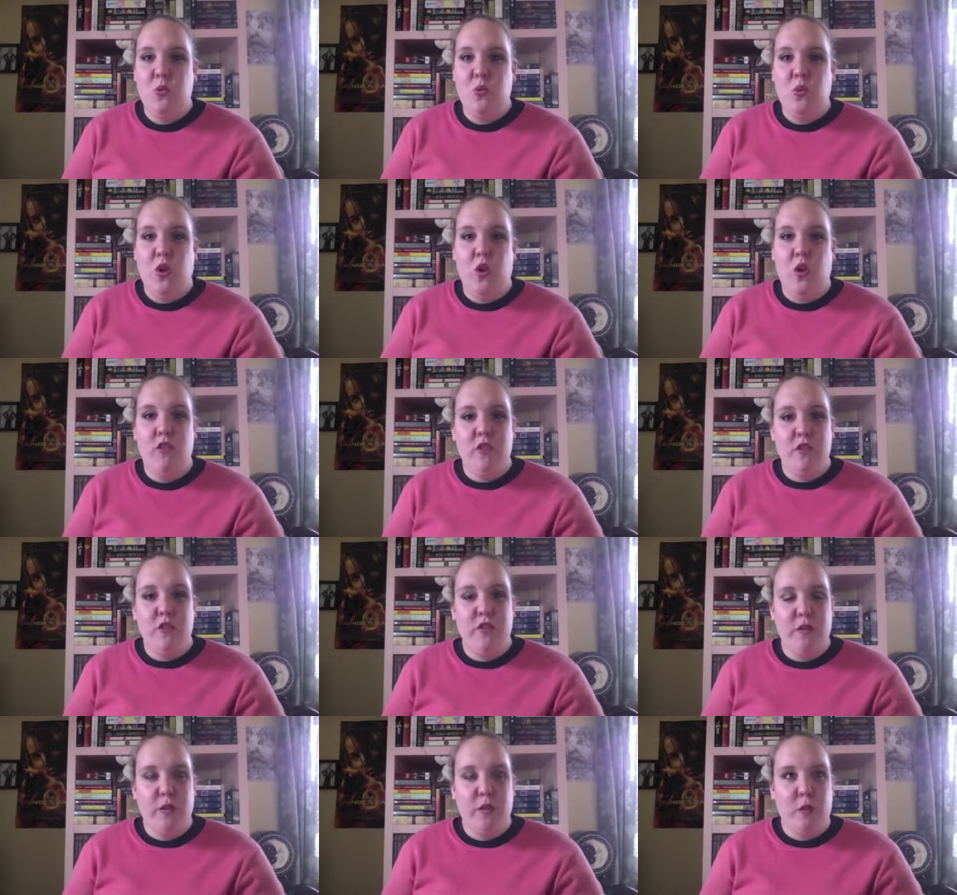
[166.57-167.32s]
over
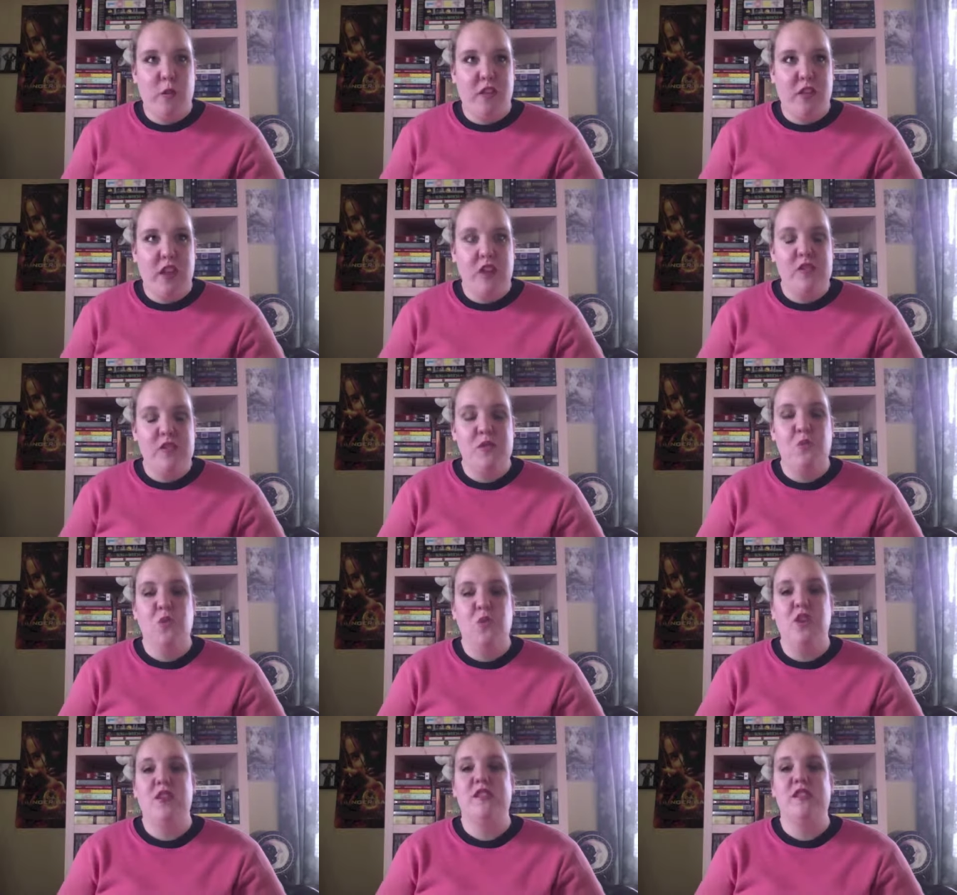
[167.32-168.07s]
51,000
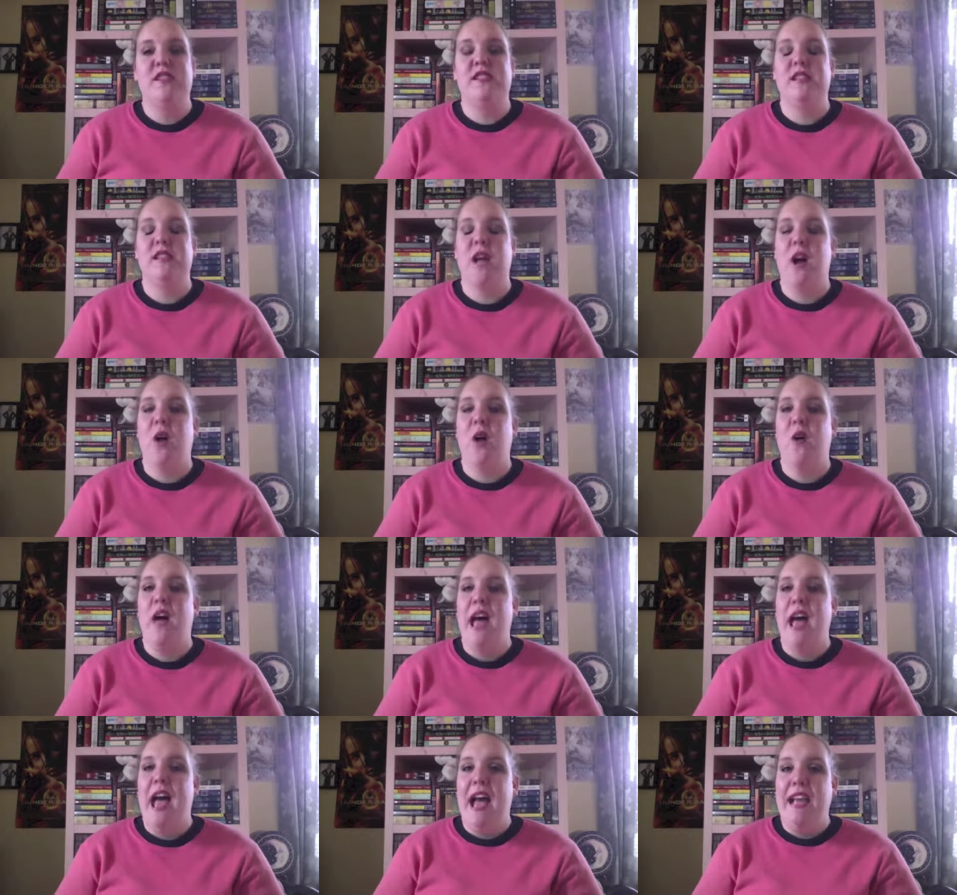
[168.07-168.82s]
words. So
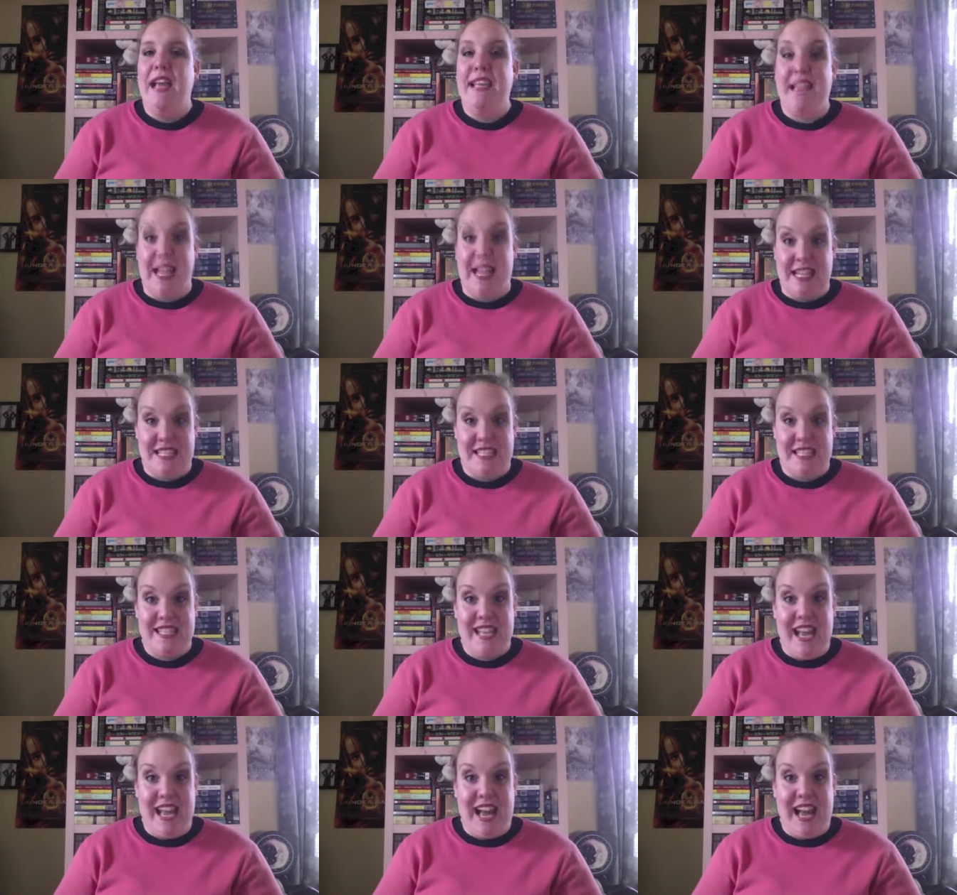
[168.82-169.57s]
yes,
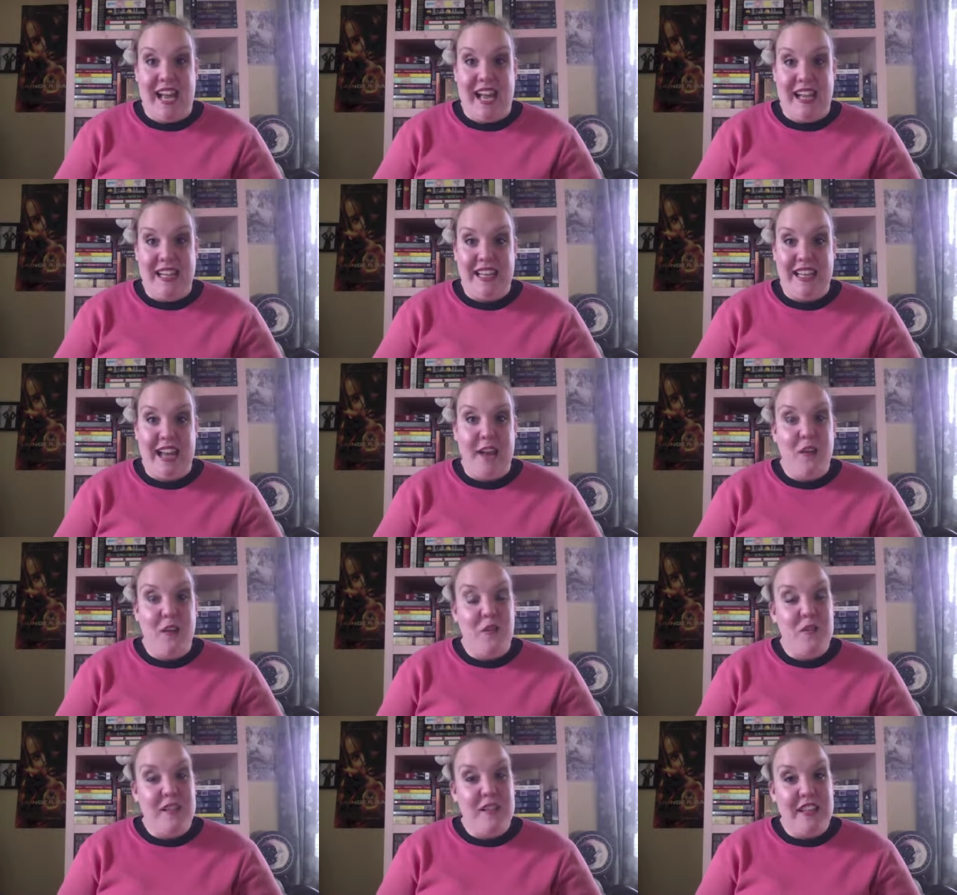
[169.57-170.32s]
I not
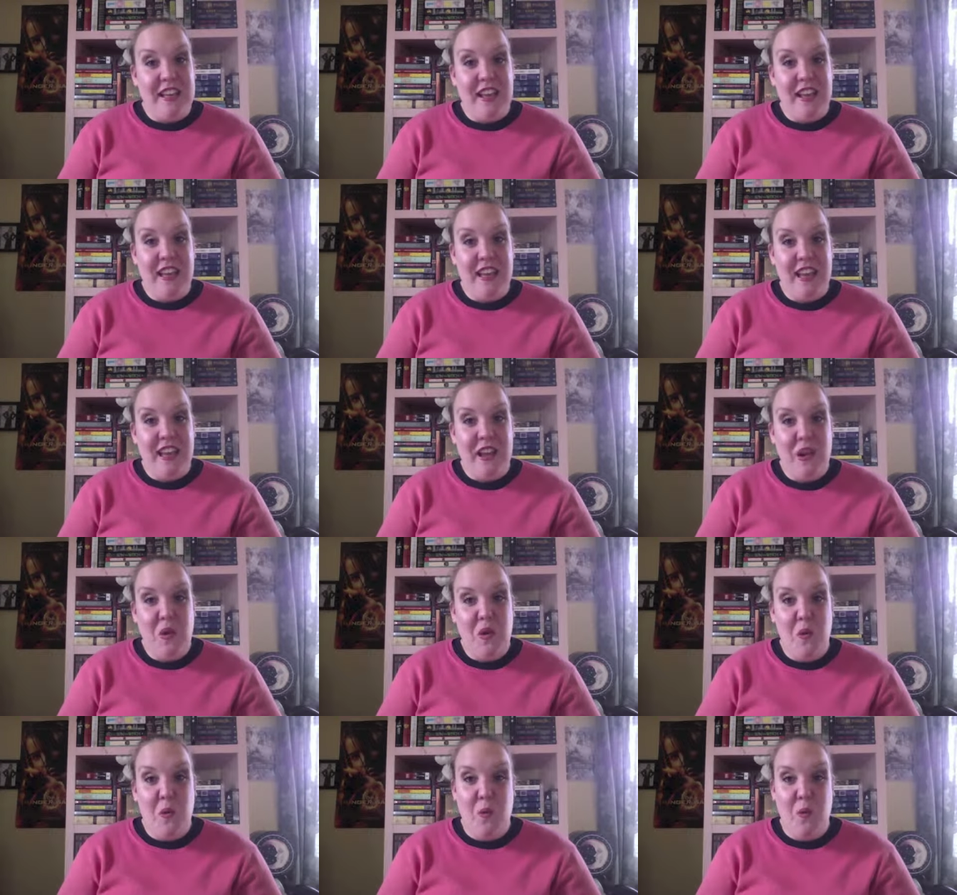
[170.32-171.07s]
only
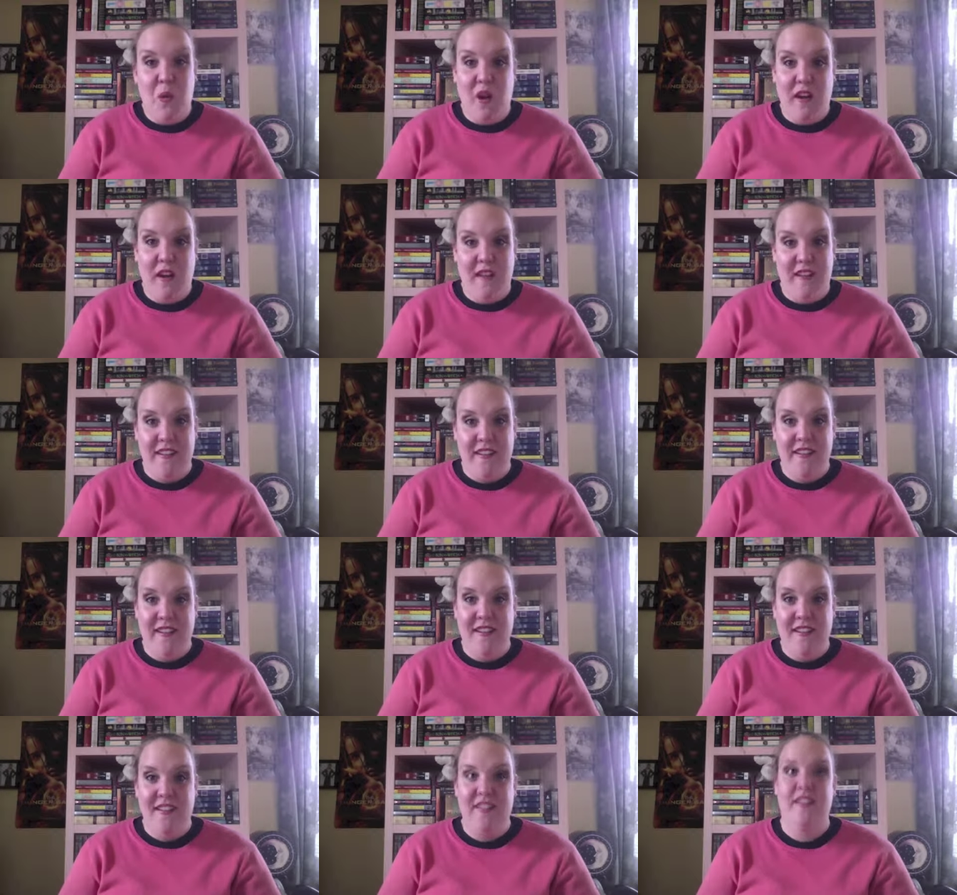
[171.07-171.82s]

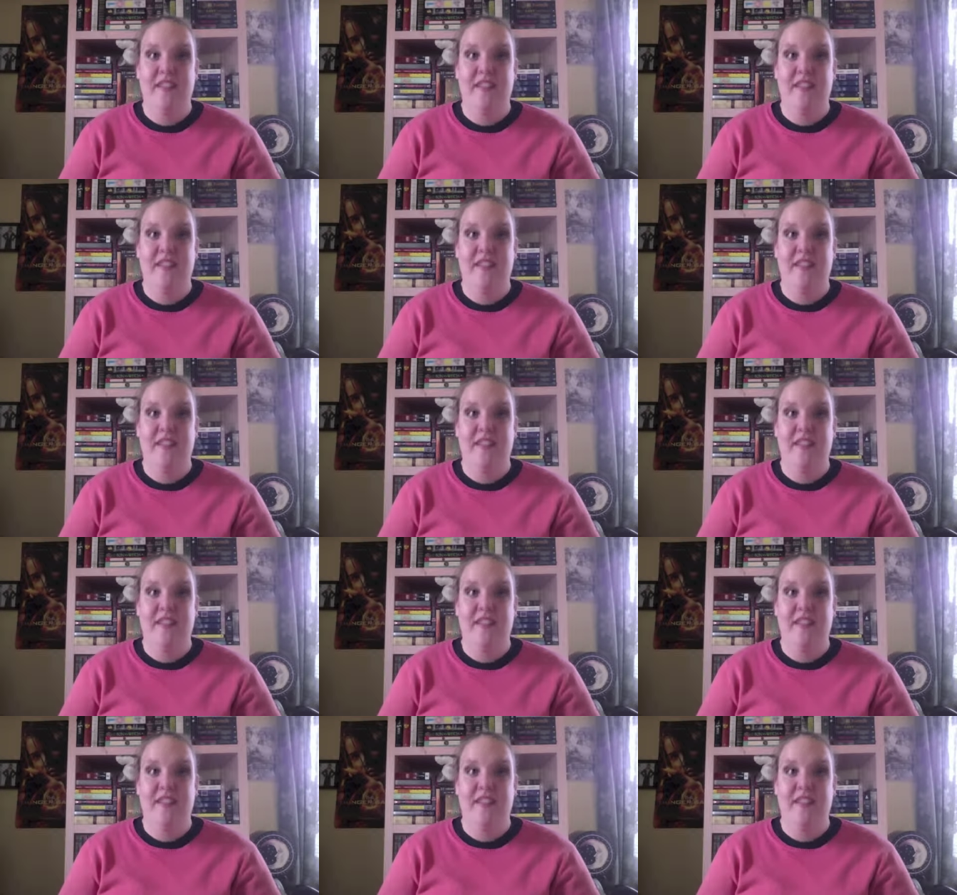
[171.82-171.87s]
won,